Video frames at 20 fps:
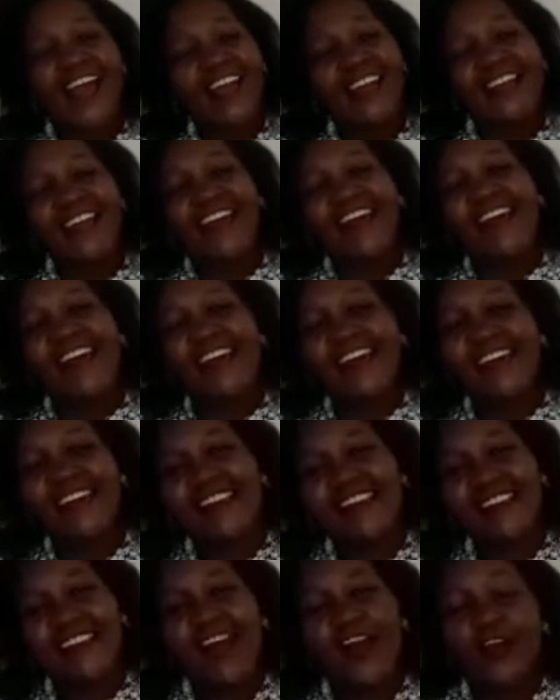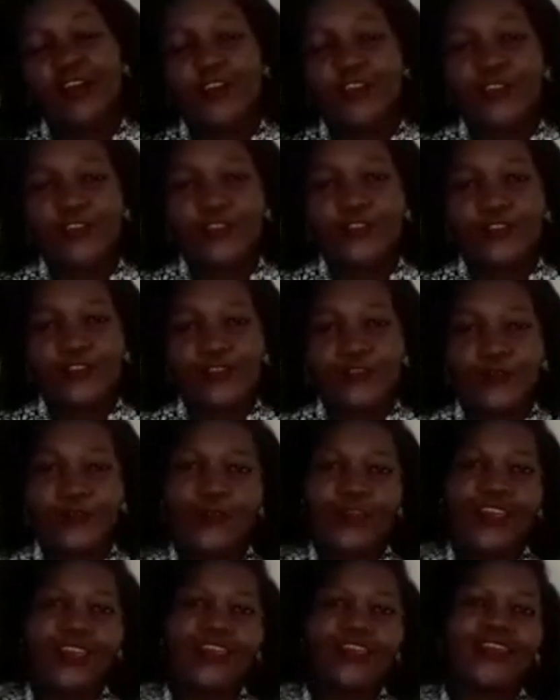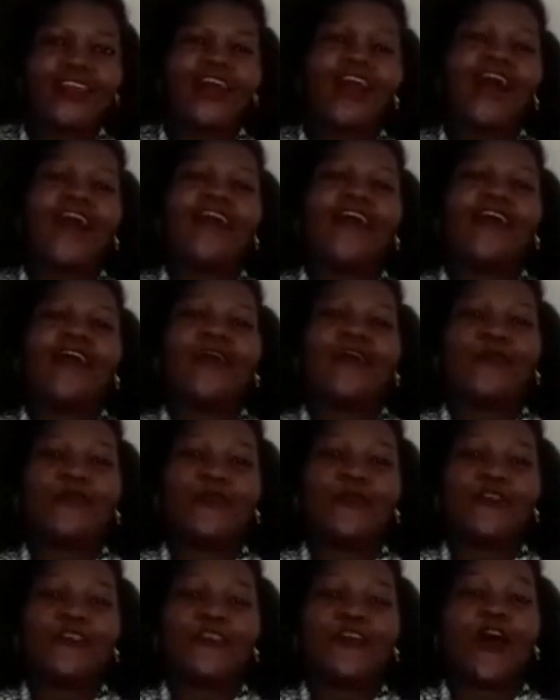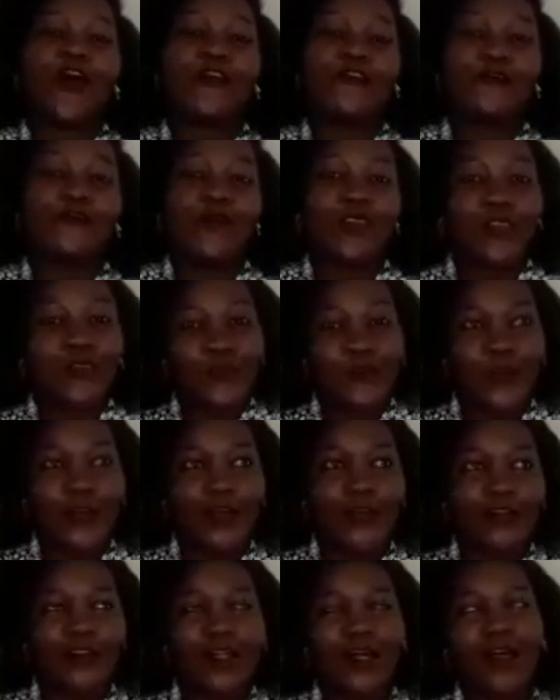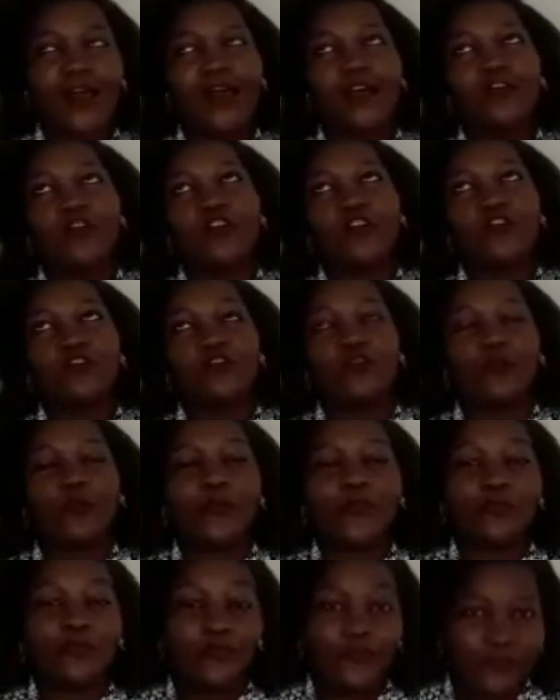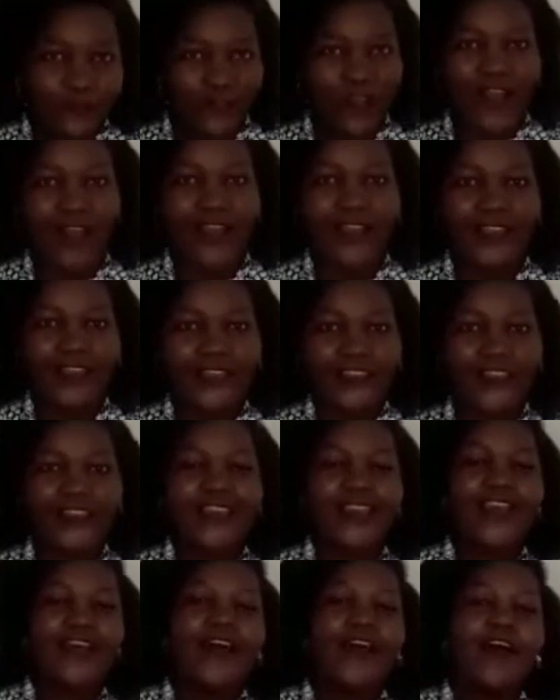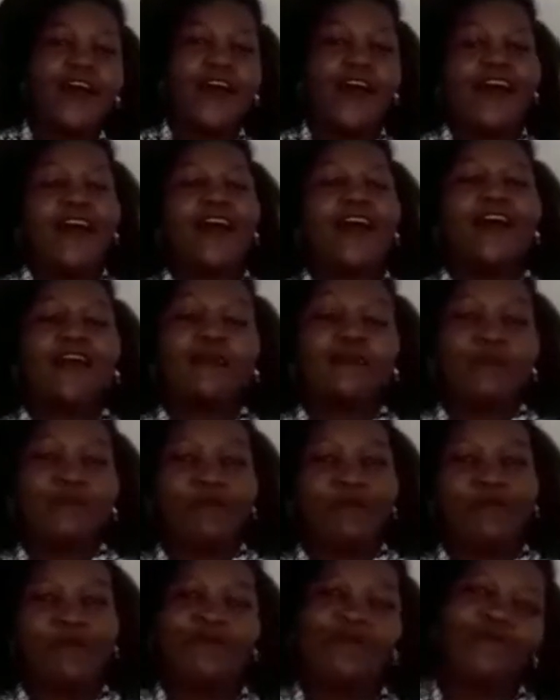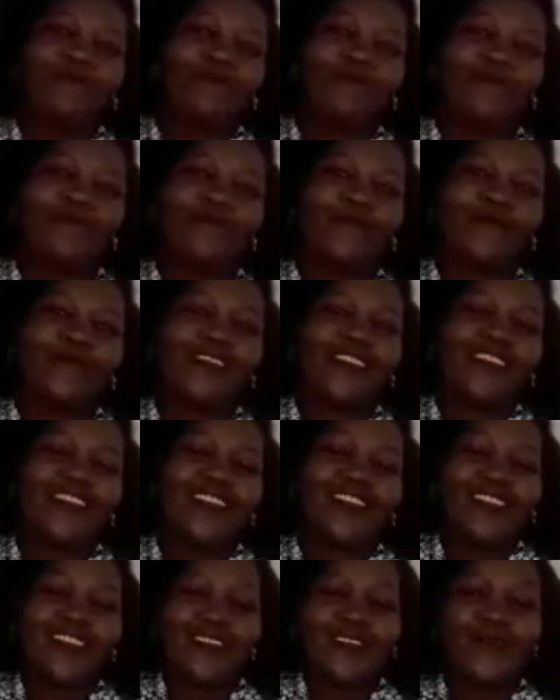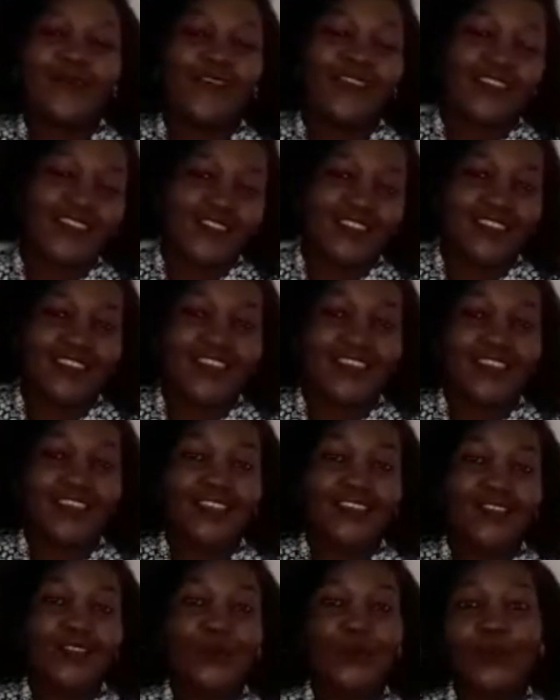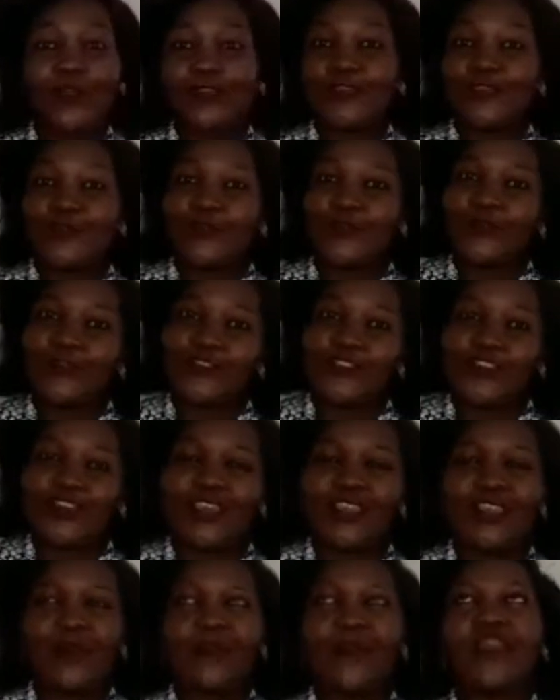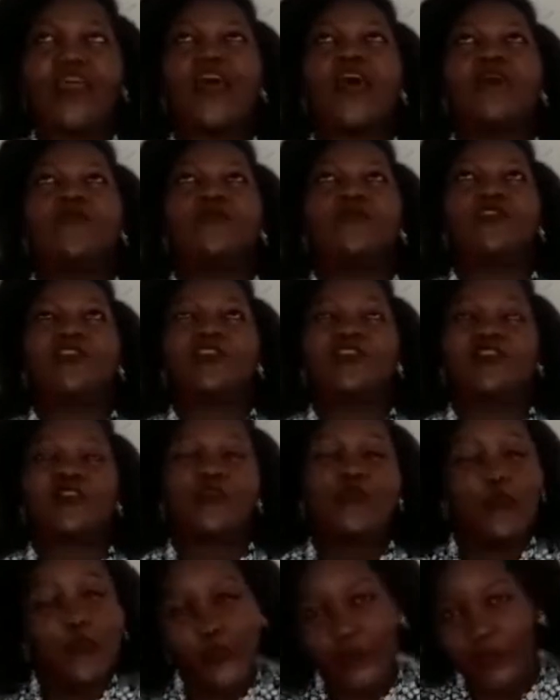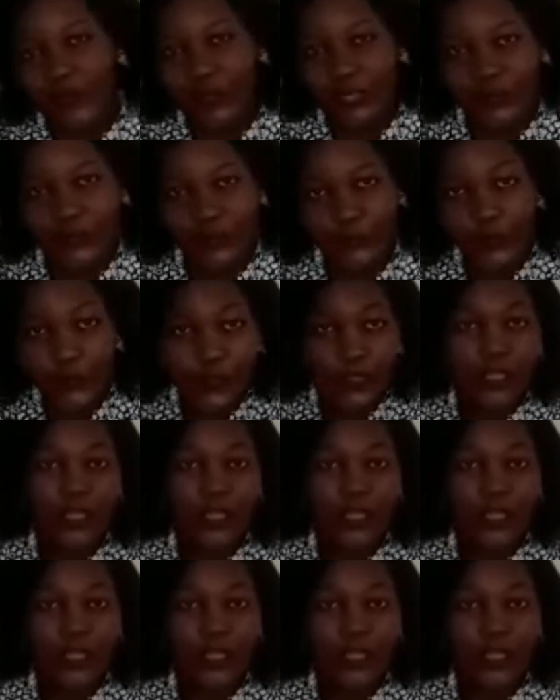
guys, how are you doing? I hope you have been well. I have also been fine. Um, there's so much to say, there's so much to put together, but I am super grateful